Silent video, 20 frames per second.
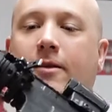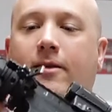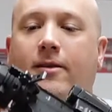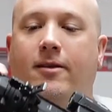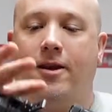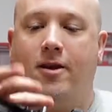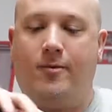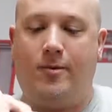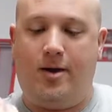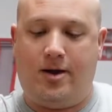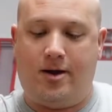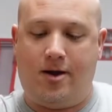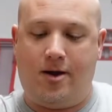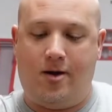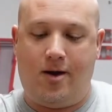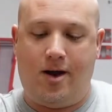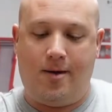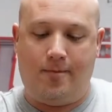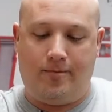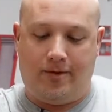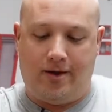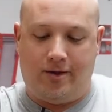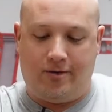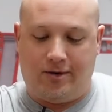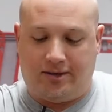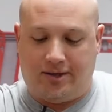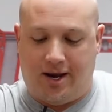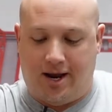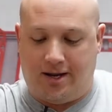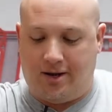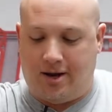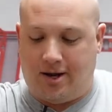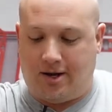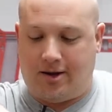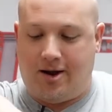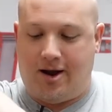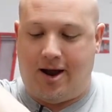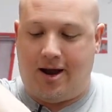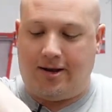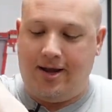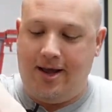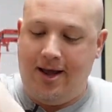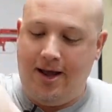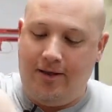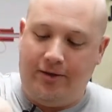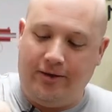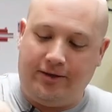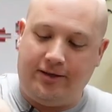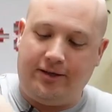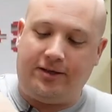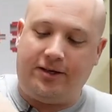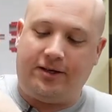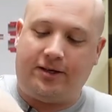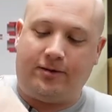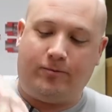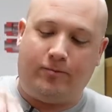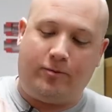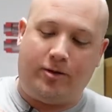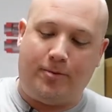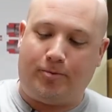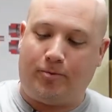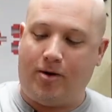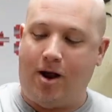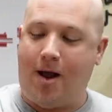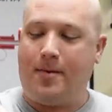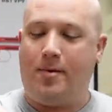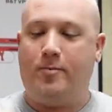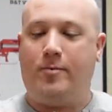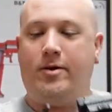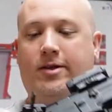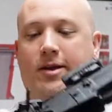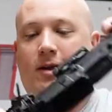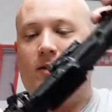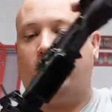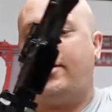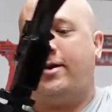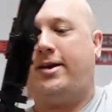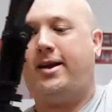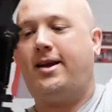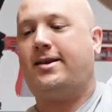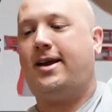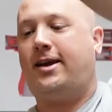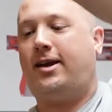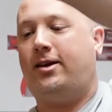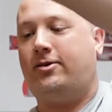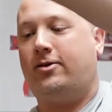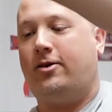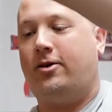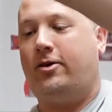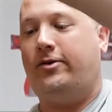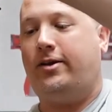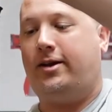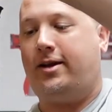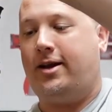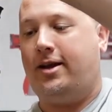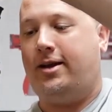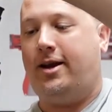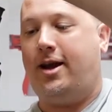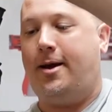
There we go. Oh, the other side got caught. This is just the problem with this. So I guess I can turn the gun